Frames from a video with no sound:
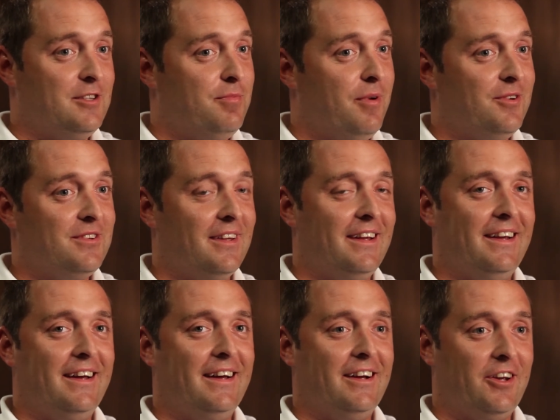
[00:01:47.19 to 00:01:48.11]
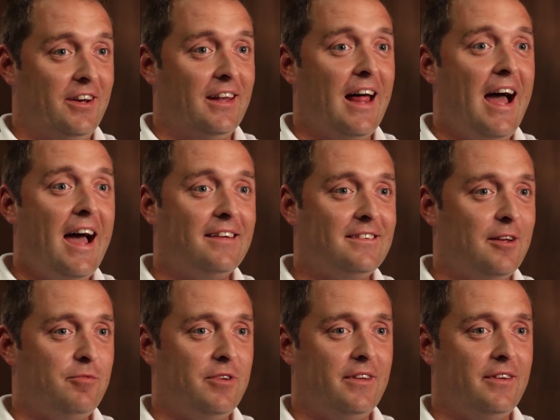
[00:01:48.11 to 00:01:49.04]
supposedly could last
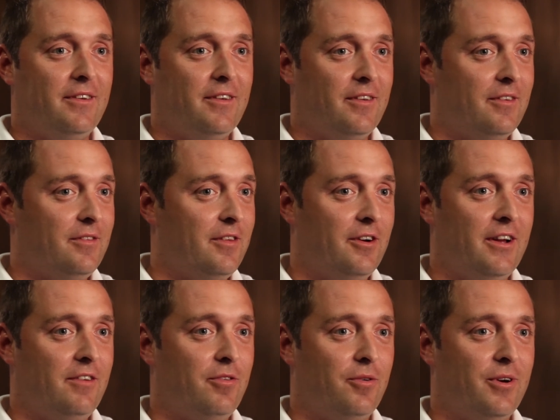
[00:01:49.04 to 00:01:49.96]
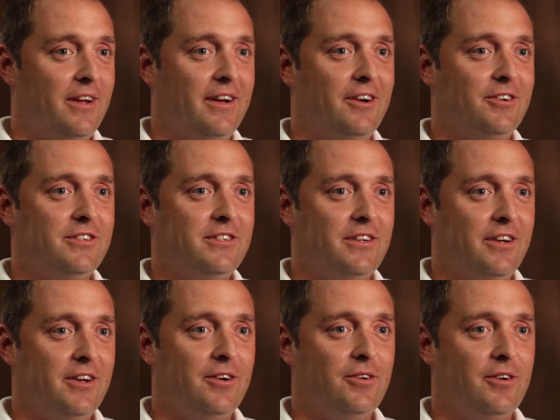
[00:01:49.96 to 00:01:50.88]
up to 30, 40 years,
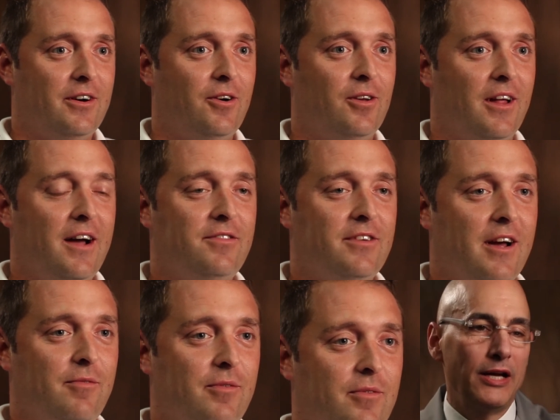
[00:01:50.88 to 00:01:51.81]
a whole lifetime.